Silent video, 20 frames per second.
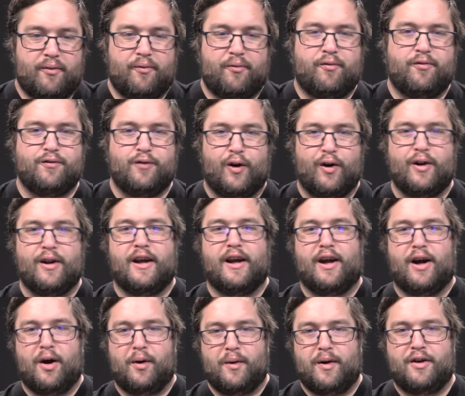fully
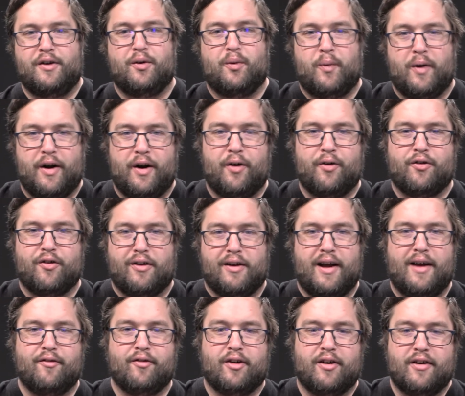go into Windows
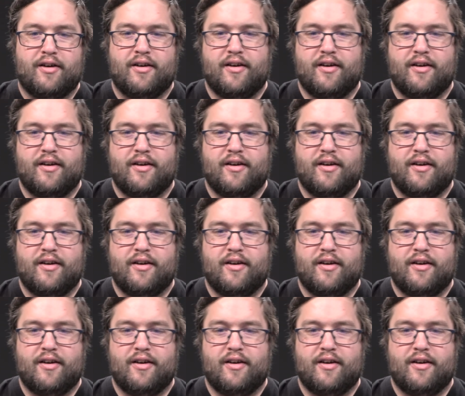11.